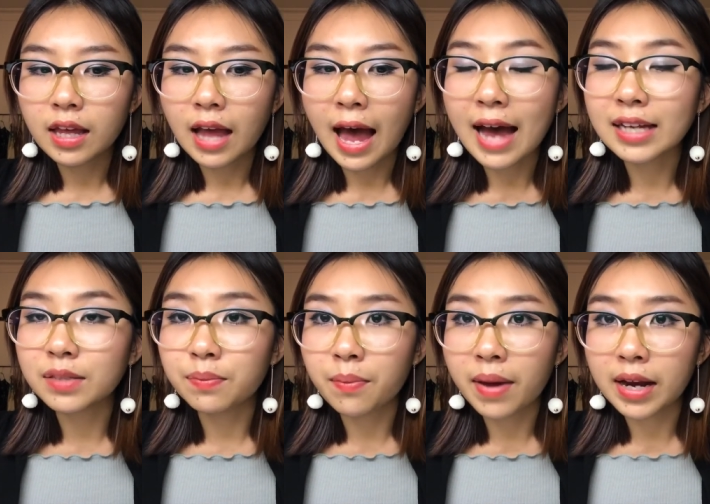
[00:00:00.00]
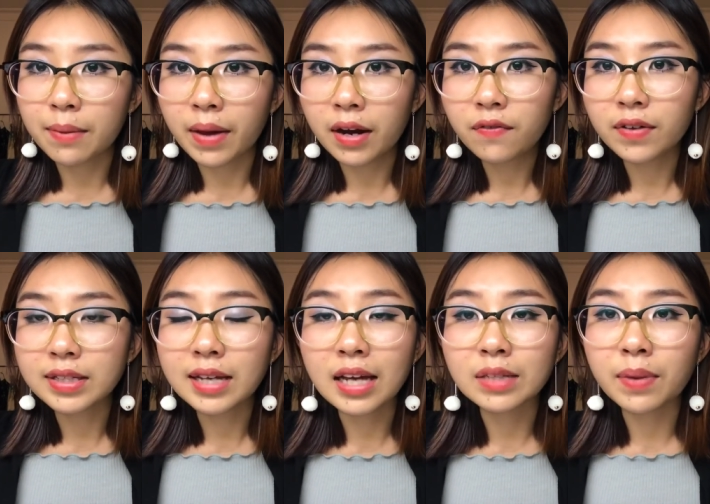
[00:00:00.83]
has many
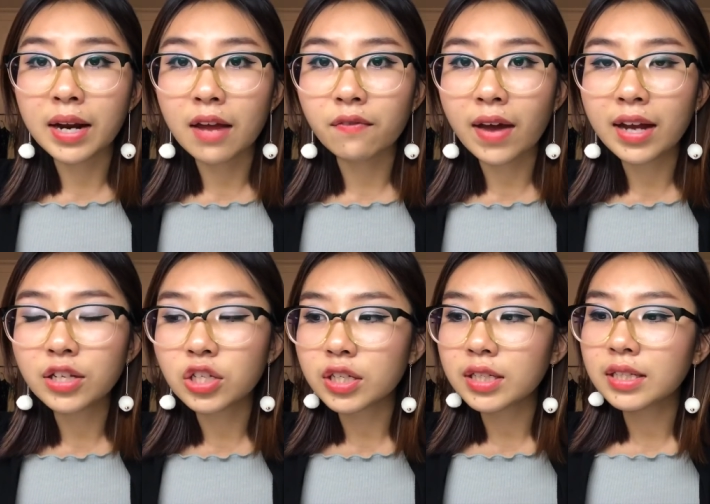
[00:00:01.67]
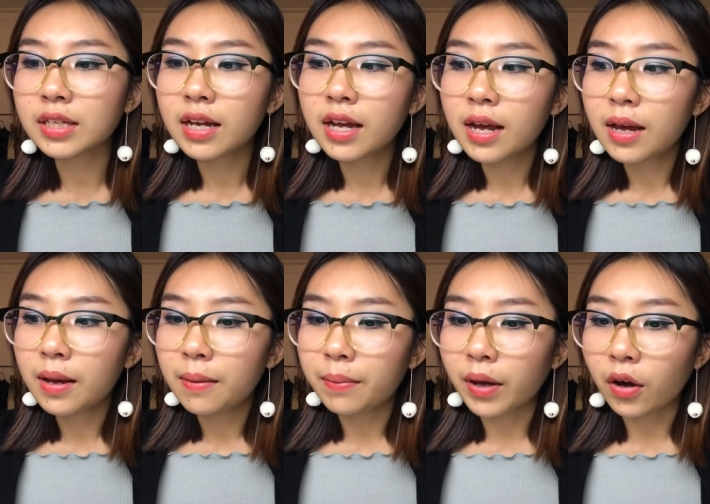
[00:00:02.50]
benefits, has many advantages
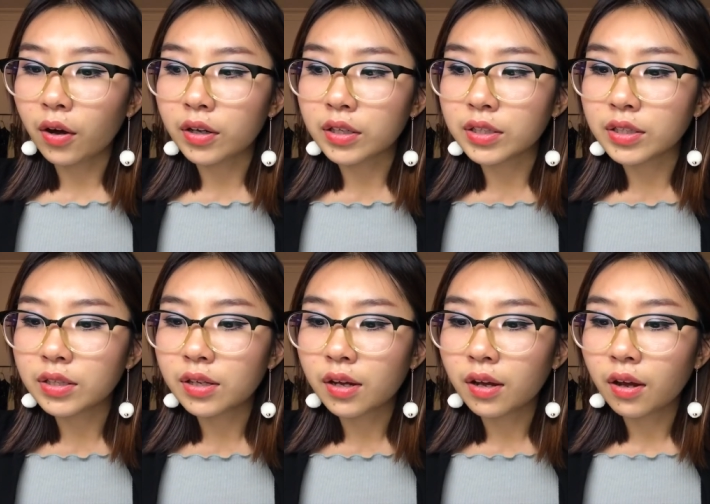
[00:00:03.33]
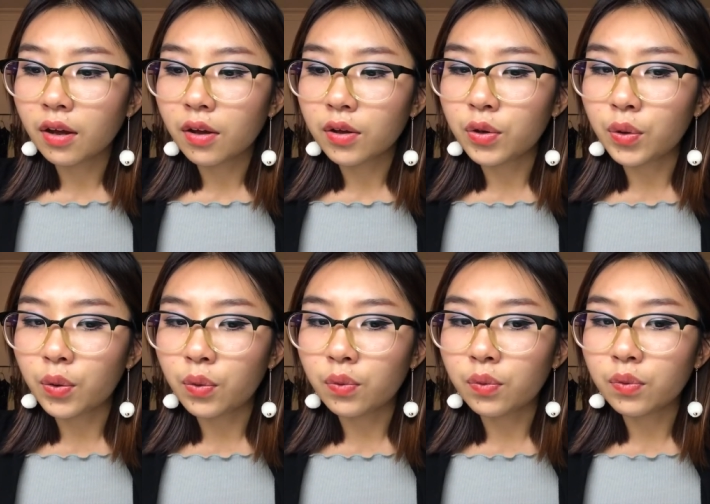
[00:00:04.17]
because
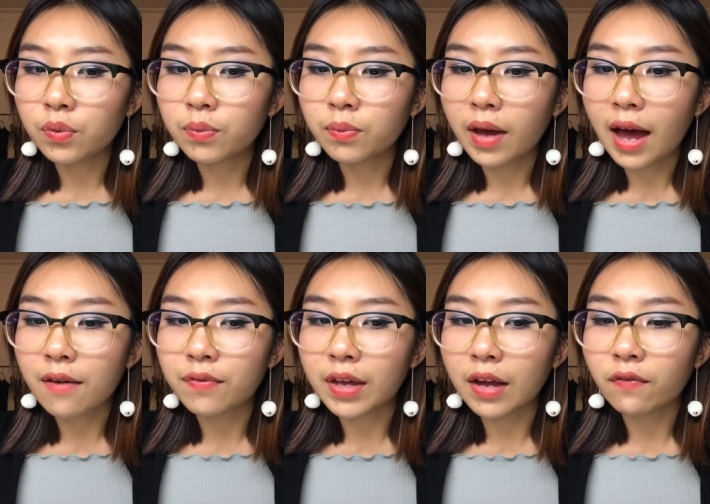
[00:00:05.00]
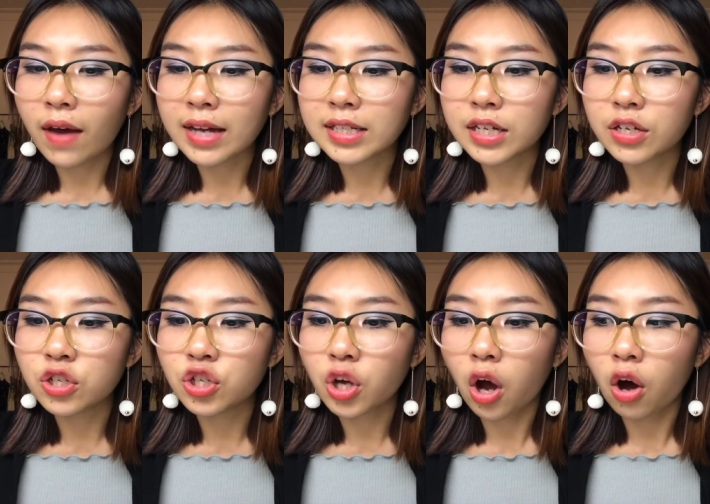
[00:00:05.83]
you have the
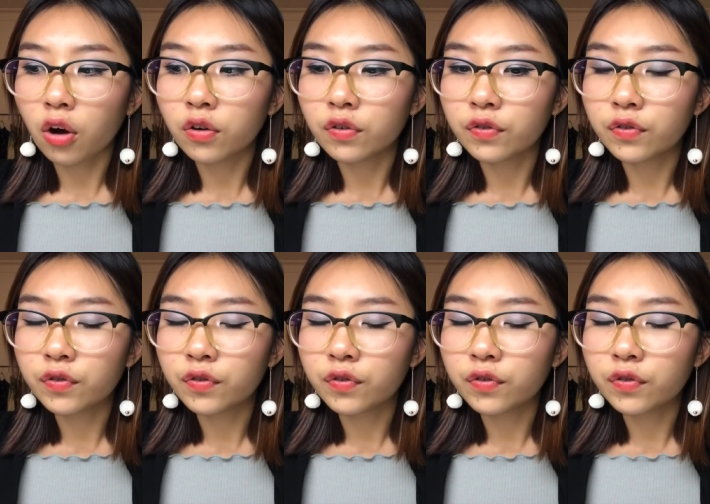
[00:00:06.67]
advantage of